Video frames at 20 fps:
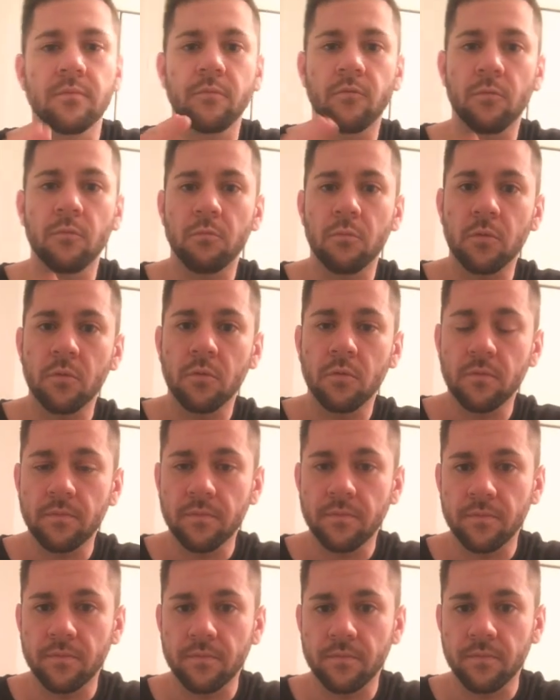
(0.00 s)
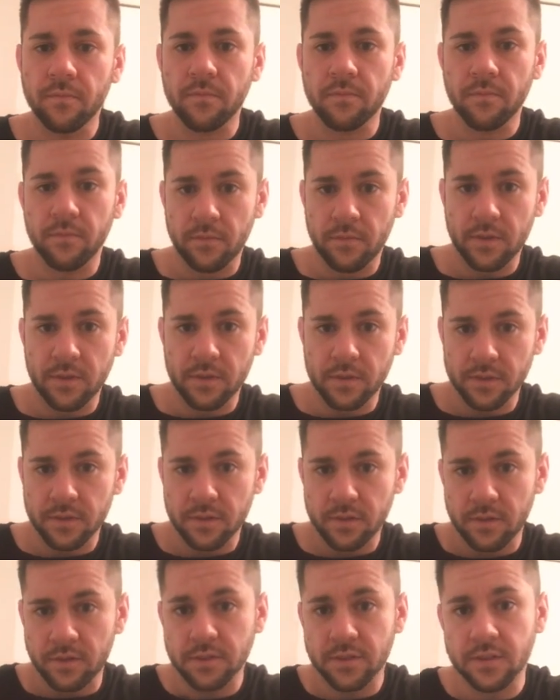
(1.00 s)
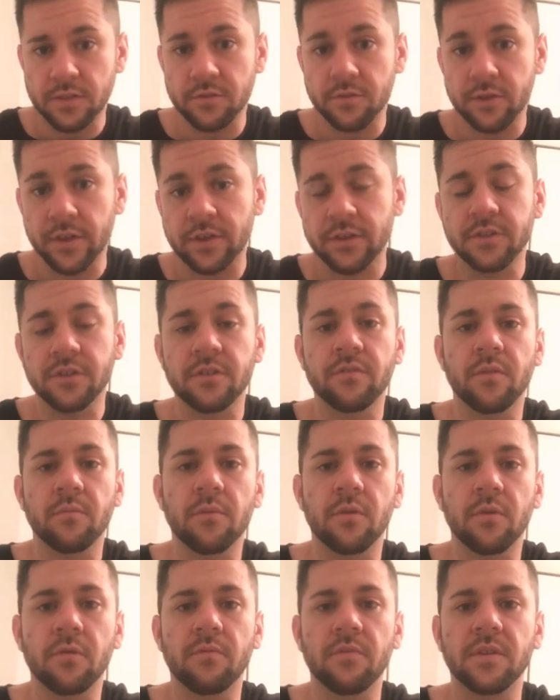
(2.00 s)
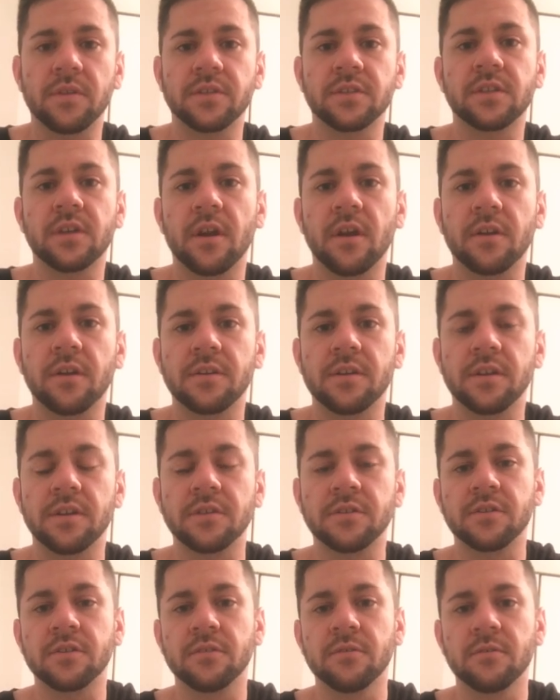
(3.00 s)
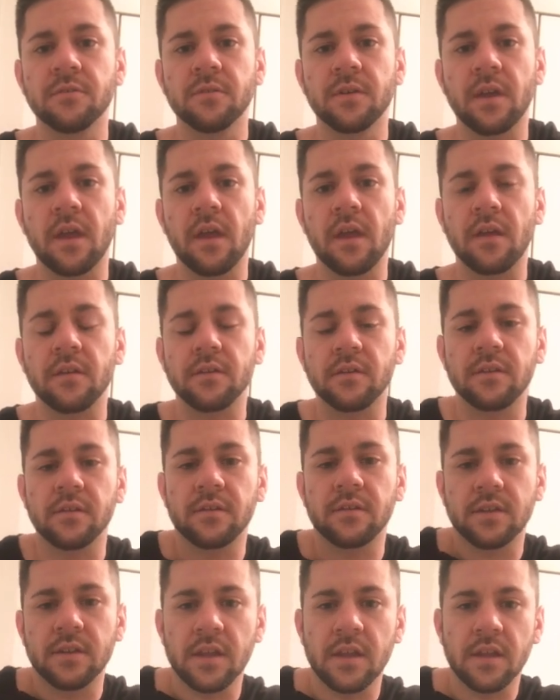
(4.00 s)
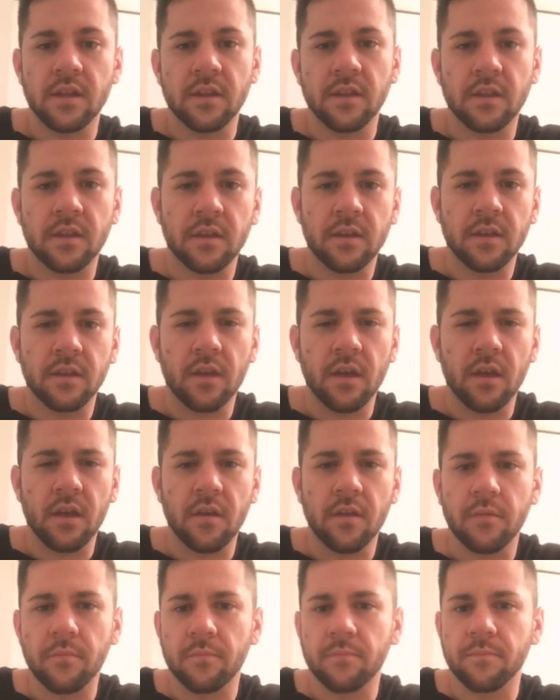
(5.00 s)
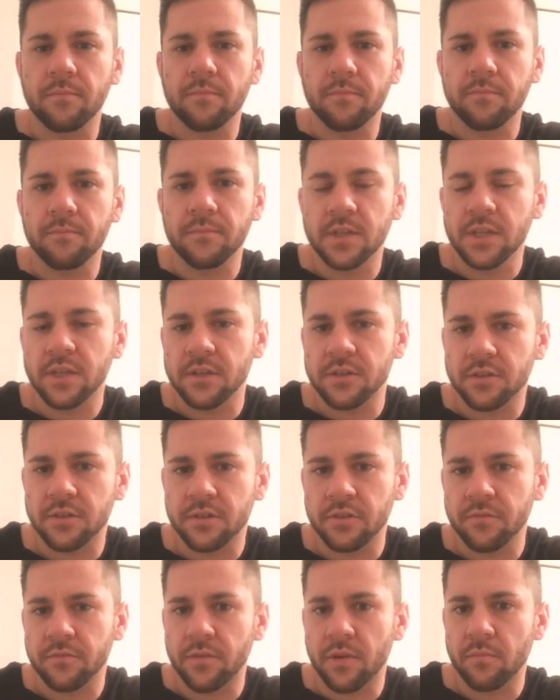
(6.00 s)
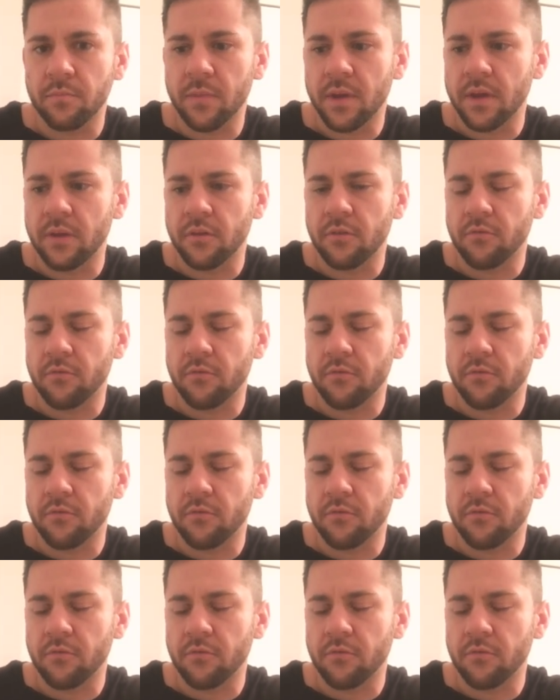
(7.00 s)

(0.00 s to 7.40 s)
remove the stricture, remove the scar tissue, and take tissue from my